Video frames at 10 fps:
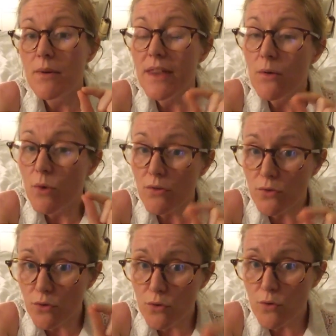But there
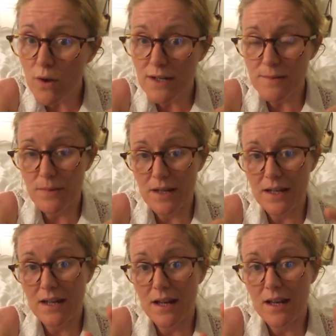won't always
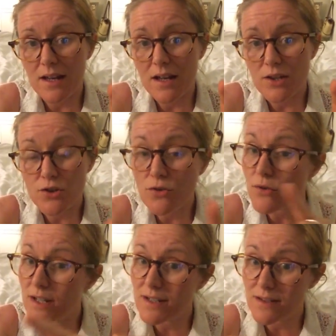be a
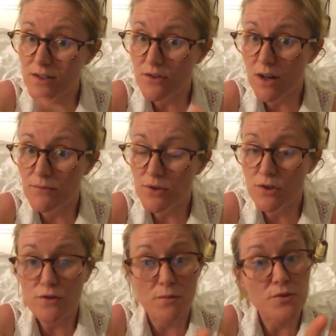story and a describe to
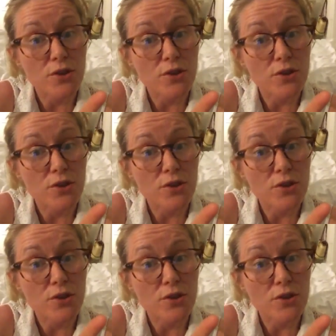choose from.